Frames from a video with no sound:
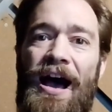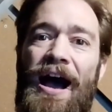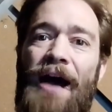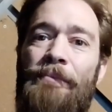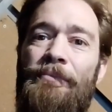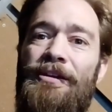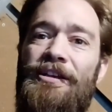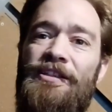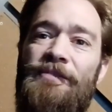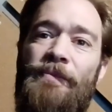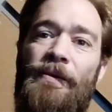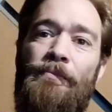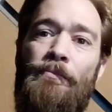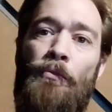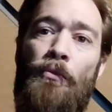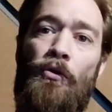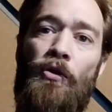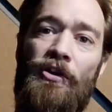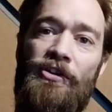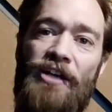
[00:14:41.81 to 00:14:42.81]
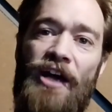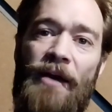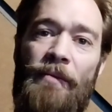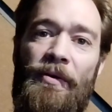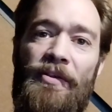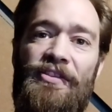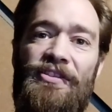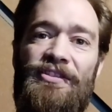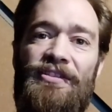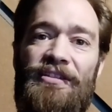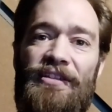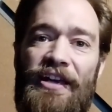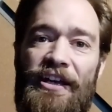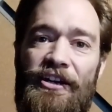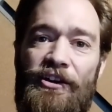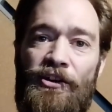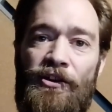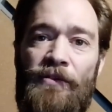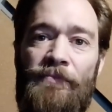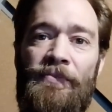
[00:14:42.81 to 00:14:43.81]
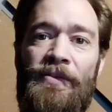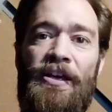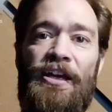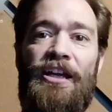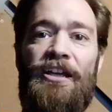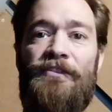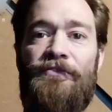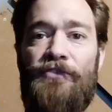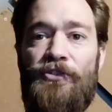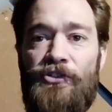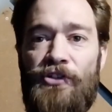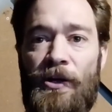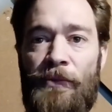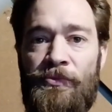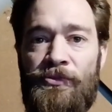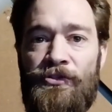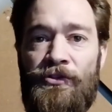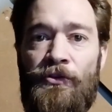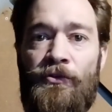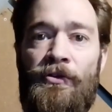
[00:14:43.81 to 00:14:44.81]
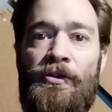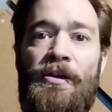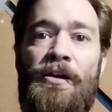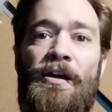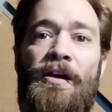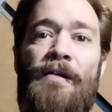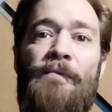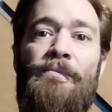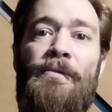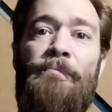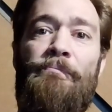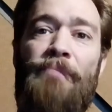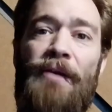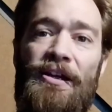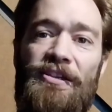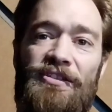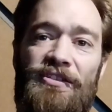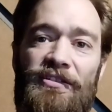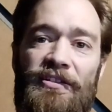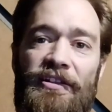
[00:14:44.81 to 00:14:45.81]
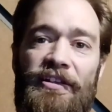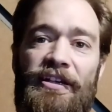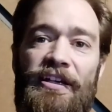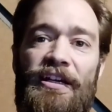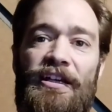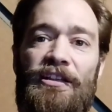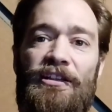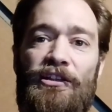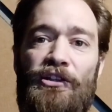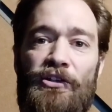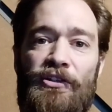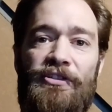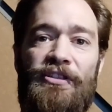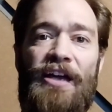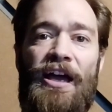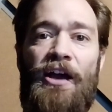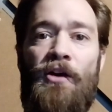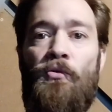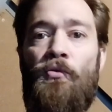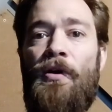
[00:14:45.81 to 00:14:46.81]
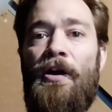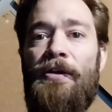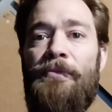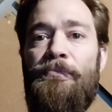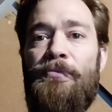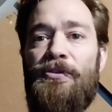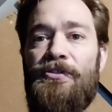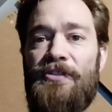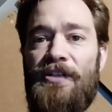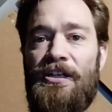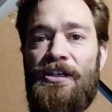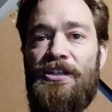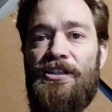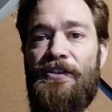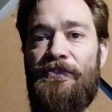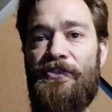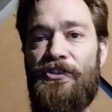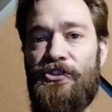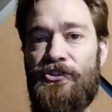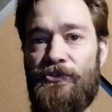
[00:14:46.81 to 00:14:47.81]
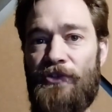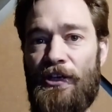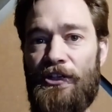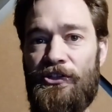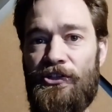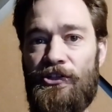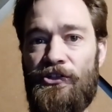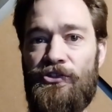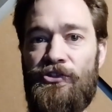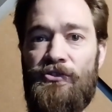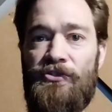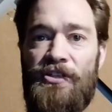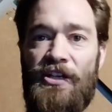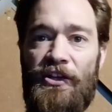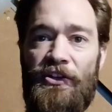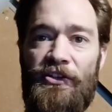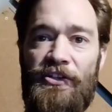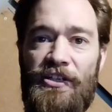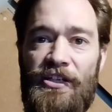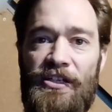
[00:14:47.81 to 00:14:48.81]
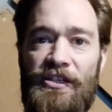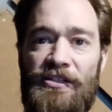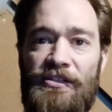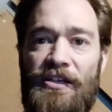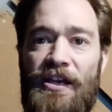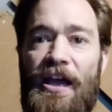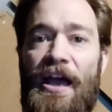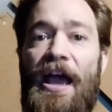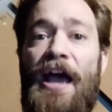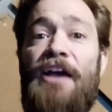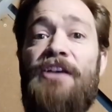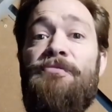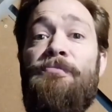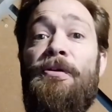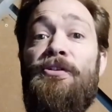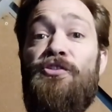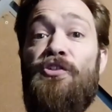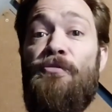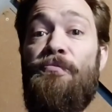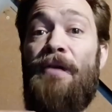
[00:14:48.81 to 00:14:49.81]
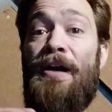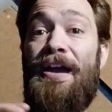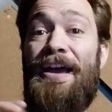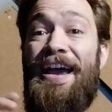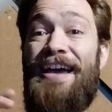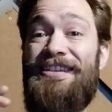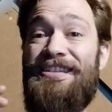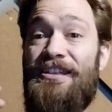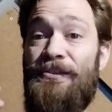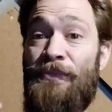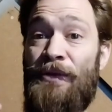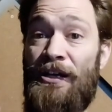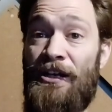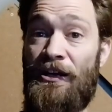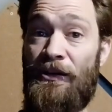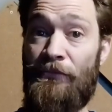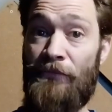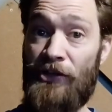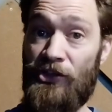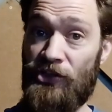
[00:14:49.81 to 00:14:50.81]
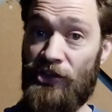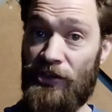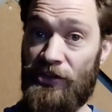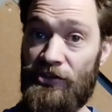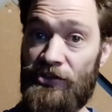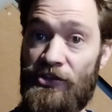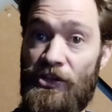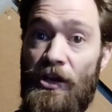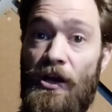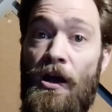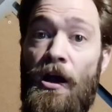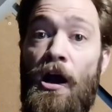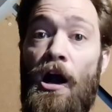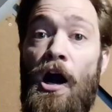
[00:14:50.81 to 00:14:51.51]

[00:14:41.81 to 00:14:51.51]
I'm going to spend more time on this later in a future episode, but basically it looks at what percentage of the structure's utilities, as measured by estimated emissions,